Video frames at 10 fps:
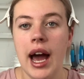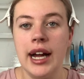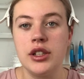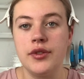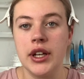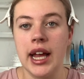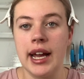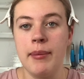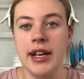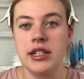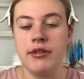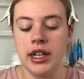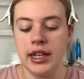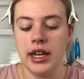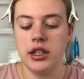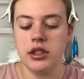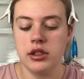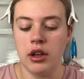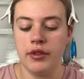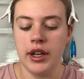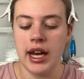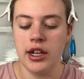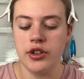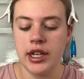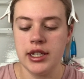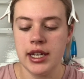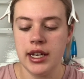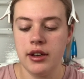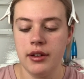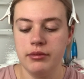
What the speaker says: I just feel like it makes it really soft and hydrated.